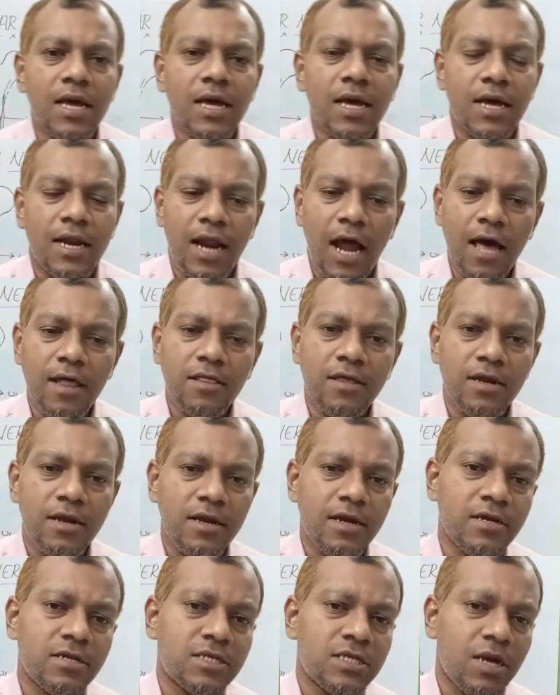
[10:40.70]
Rather,
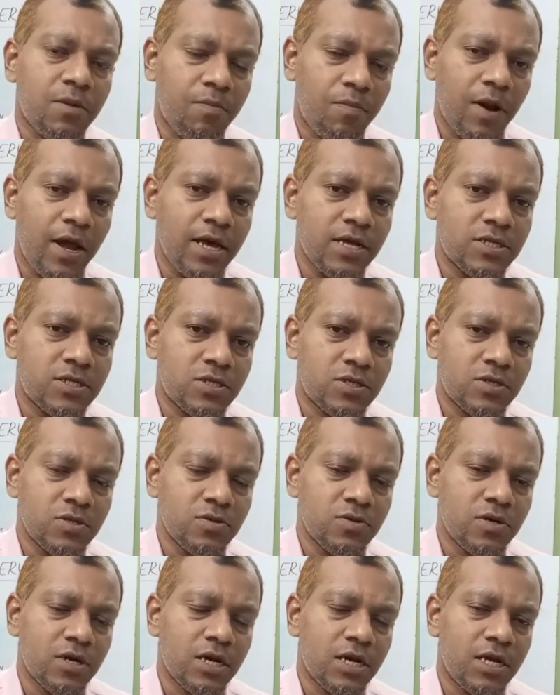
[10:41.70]

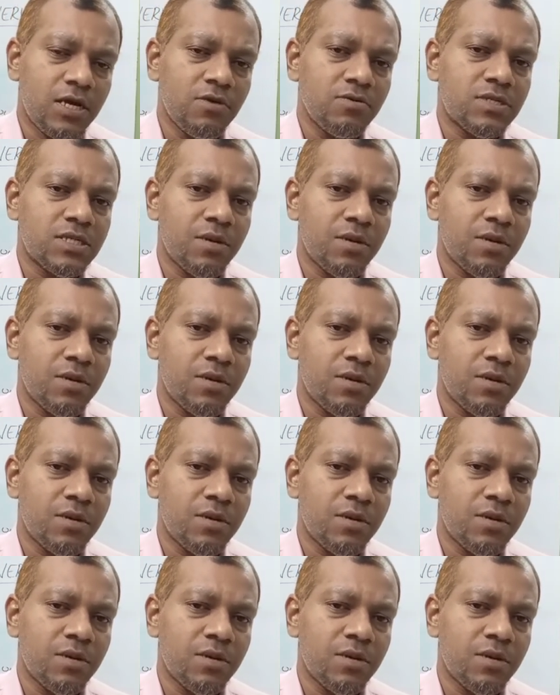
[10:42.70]
it gives